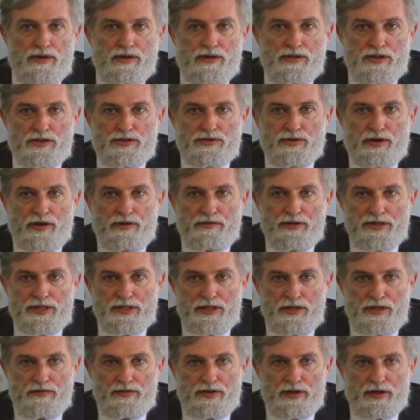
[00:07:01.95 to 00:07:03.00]
Detroit
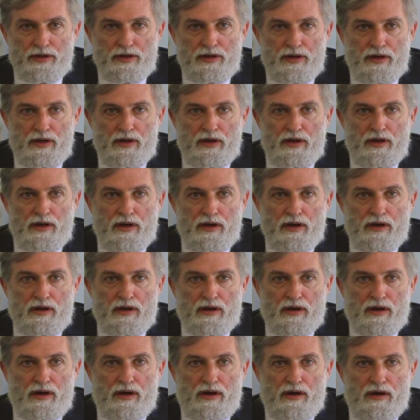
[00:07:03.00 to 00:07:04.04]
Receiving
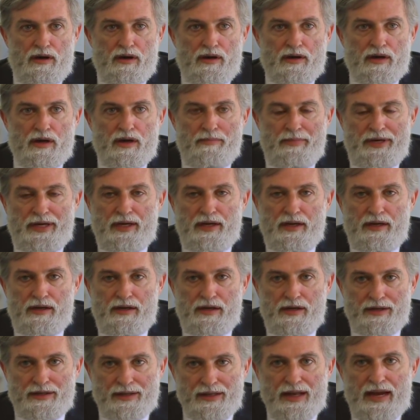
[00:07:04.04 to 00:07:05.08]
are coming
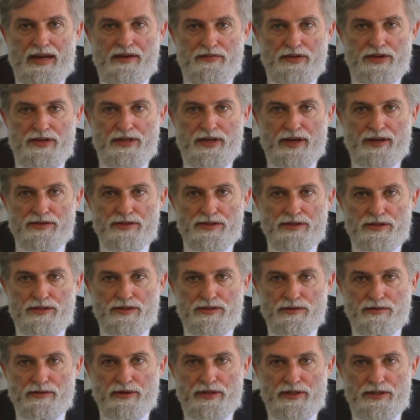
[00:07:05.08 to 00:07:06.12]
in life and death
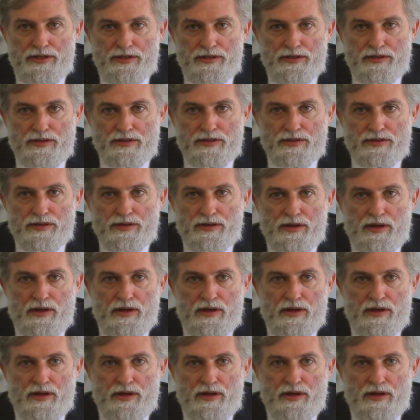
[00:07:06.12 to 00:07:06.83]
situations.